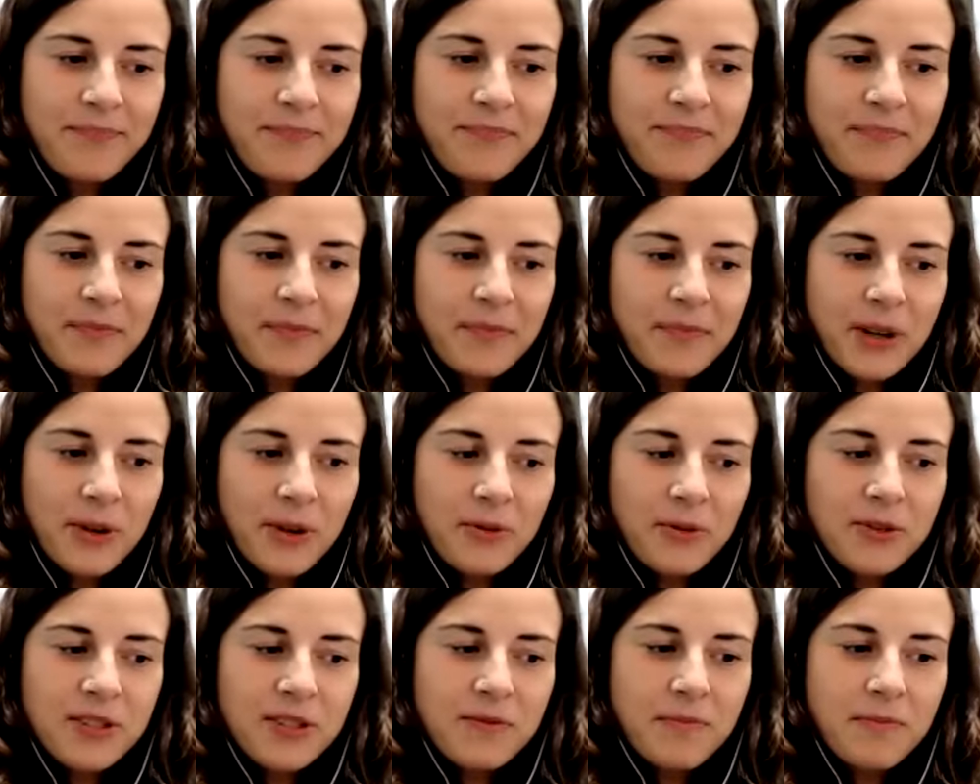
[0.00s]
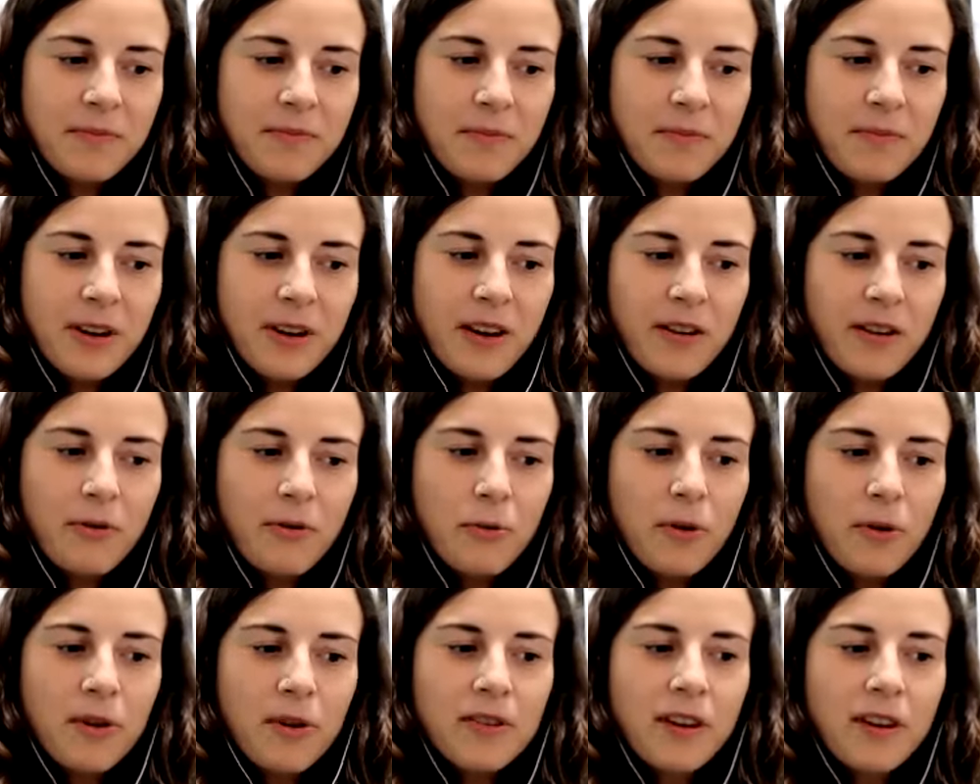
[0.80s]
you know uh,
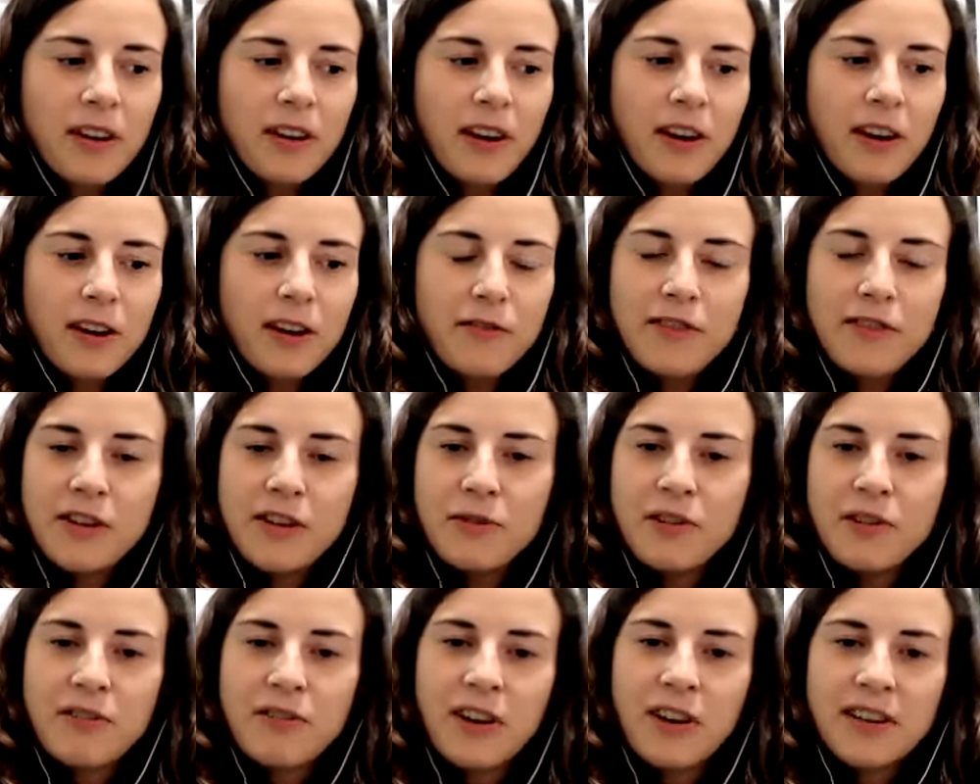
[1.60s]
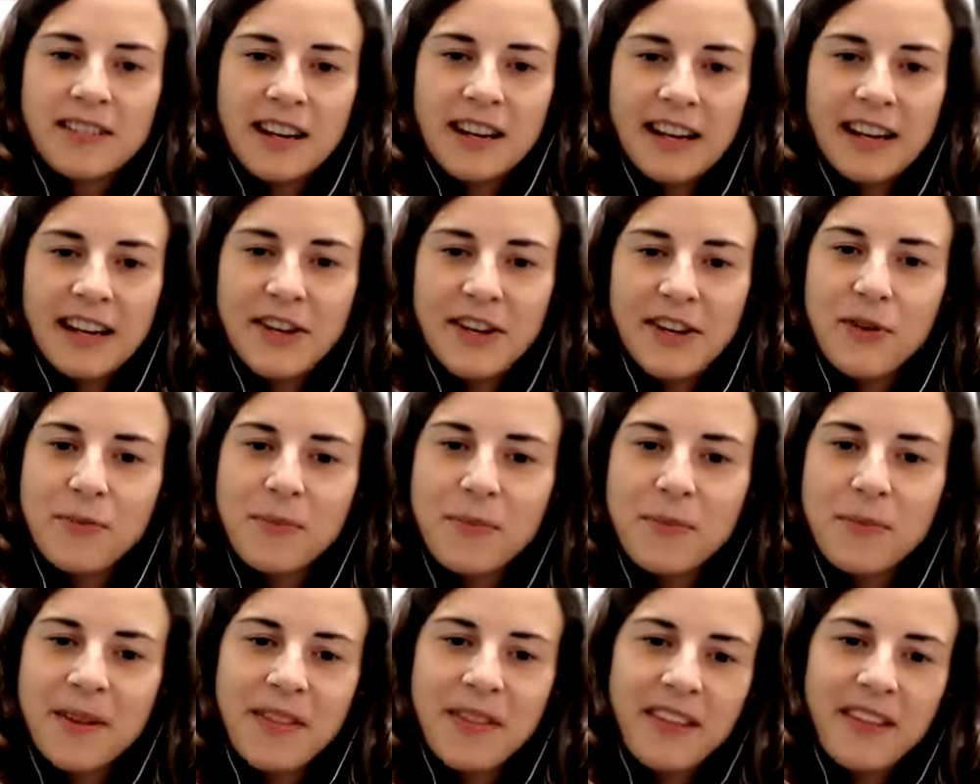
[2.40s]
what are kind of universally
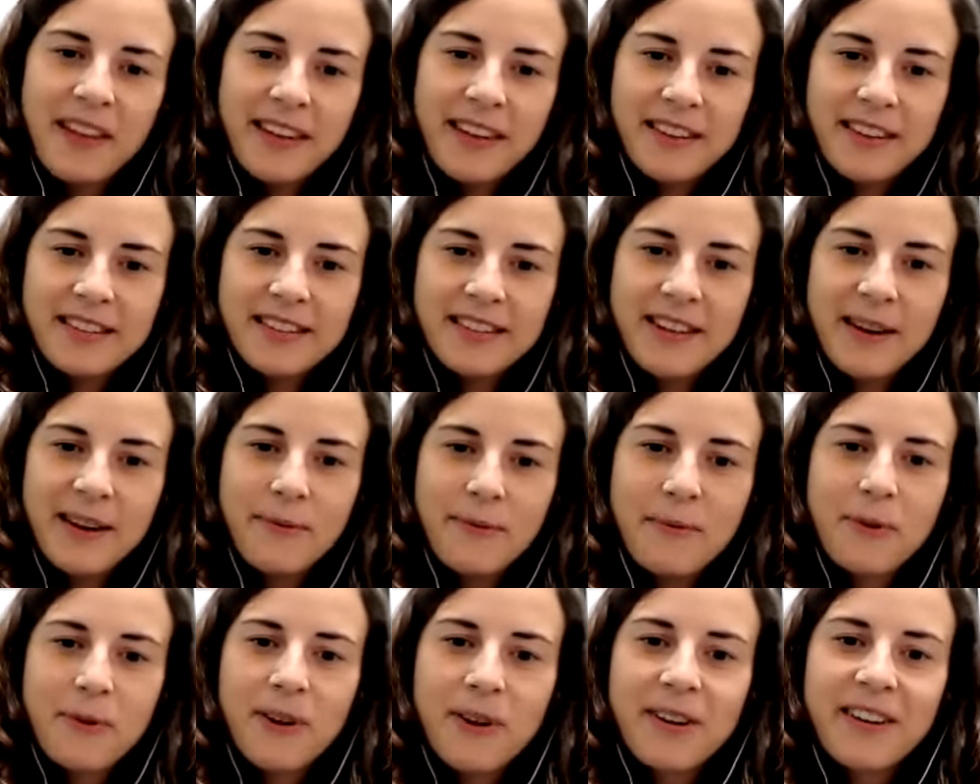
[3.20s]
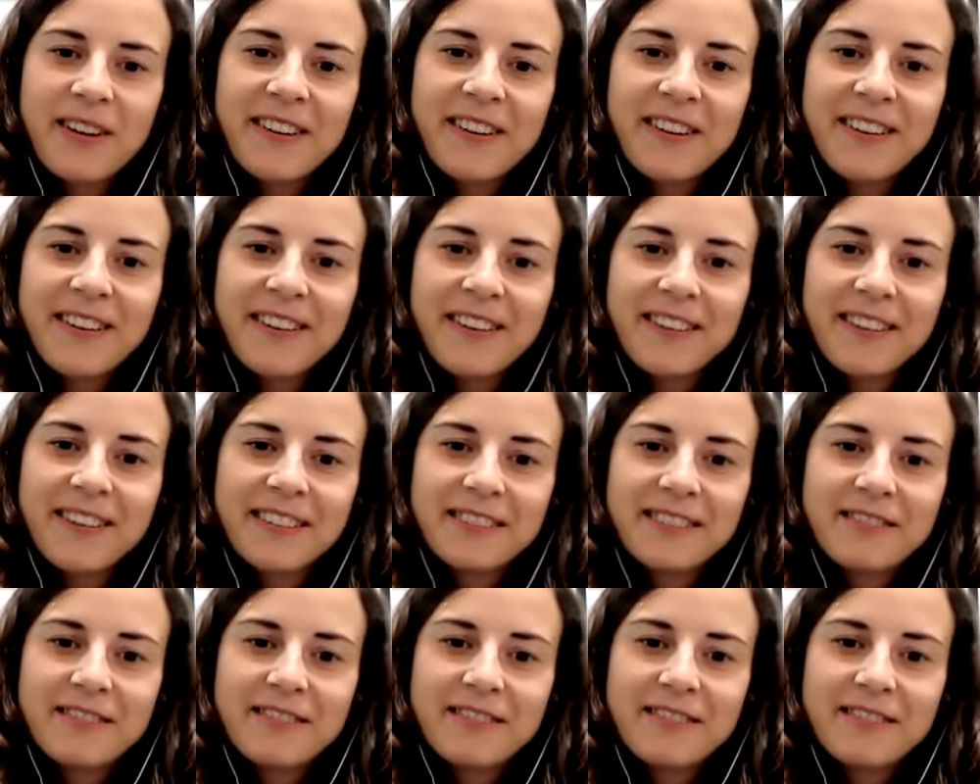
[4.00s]
human things and what are